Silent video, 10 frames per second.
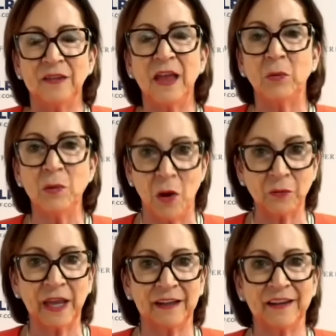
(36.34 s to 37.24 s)
That we
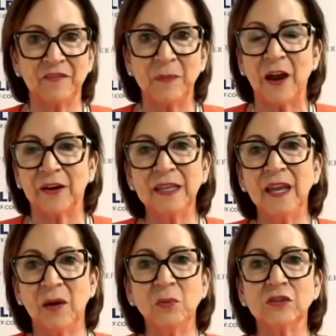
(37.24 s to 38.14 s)
won't get enough power.
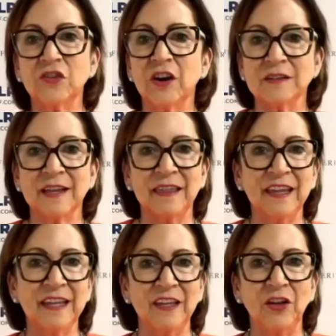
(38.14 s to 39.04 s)
Yeah, well, Charles, I
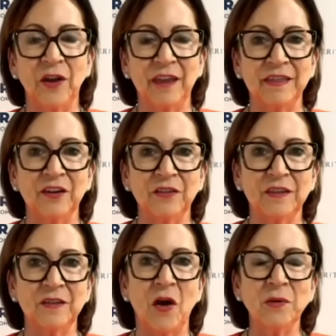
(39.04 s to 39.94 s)
think, you know, they're
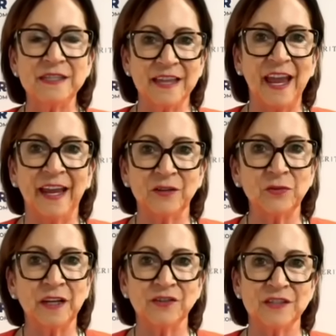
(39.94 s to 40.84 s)
always the
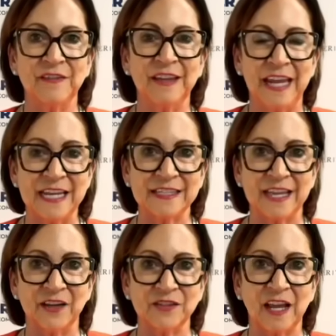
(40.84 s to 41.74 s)
hand-wringers and the
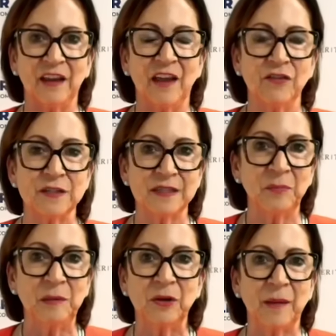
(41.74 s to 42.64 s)
naysayers. I've heard
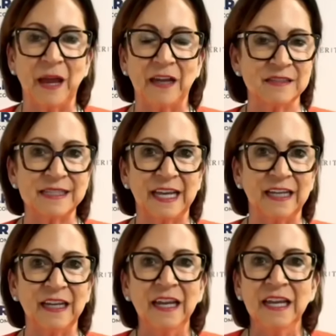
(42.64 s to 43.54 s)
some people come out and
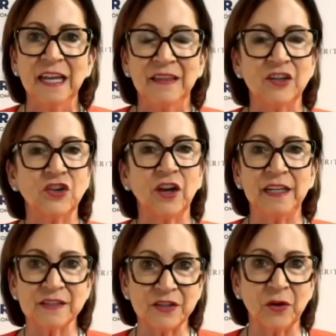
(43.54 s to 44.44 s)
say the
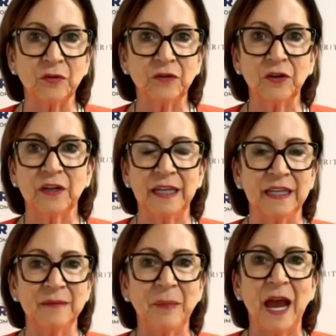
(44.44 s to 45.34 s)
trade is over
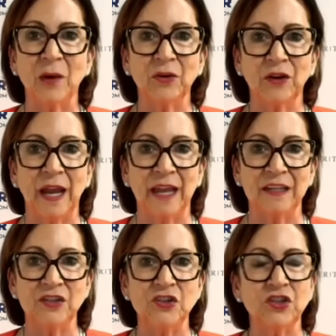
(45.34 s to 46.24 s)
in power
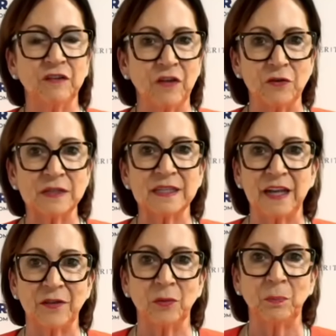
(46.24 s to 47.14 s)
and you should focus
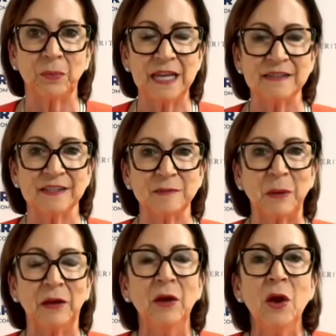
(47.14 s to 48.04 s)
in other places.
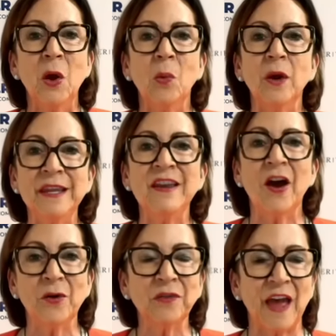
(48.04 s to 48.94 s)
But we
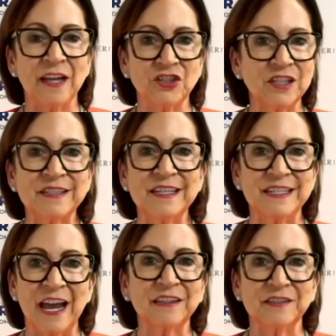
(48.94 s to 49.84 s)
know that just
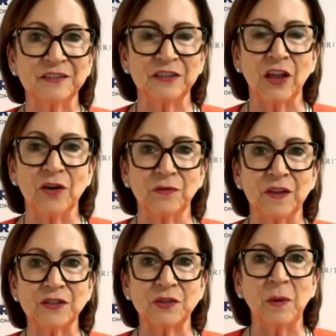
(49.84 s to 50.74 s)
in Texas alone,
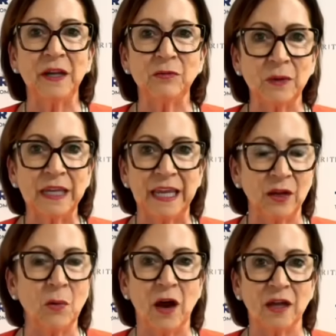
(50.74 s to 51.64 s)
there's 23
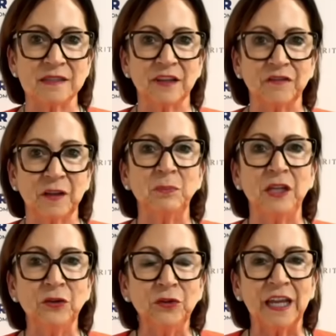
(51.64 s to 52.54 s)
gigawatts of
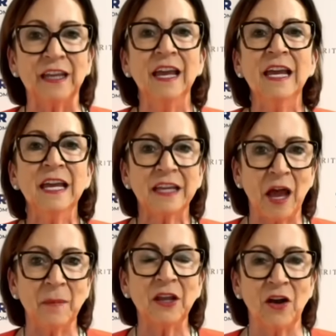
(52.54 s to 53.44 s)
computing
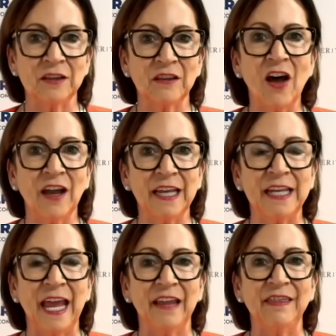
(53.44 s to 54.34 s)
coming
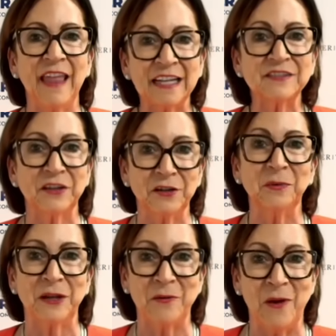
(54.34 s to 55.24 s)
online, and that's going
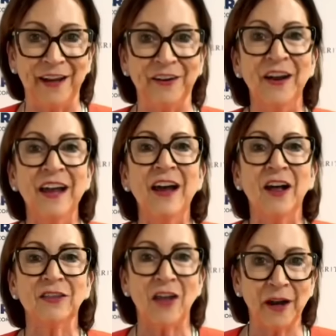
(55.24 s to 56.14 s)
to require
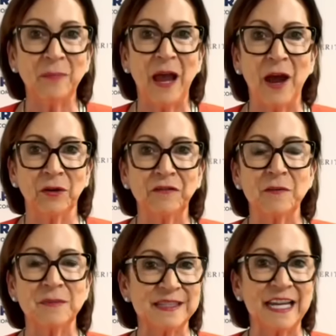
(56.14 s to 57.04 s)
a lot of power
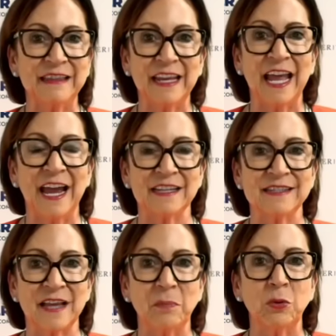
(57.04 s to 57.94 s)
from a state that
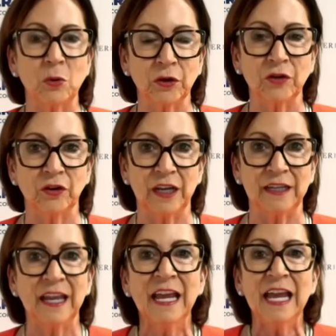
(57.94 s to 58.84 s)
has a poor
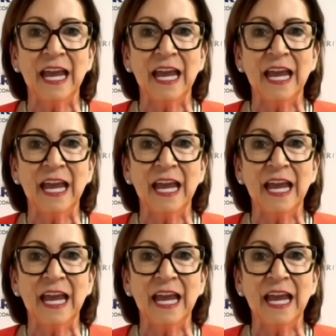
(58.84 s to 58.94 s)
grid.